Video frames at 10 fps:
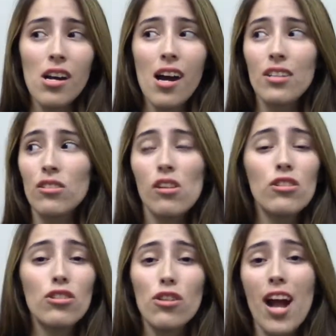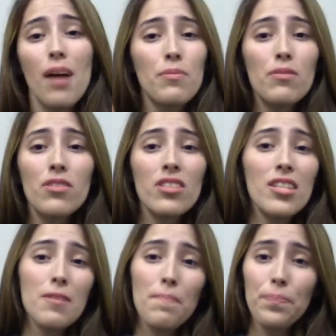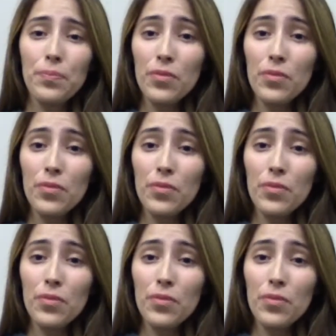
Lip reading: As long as you're happy with it,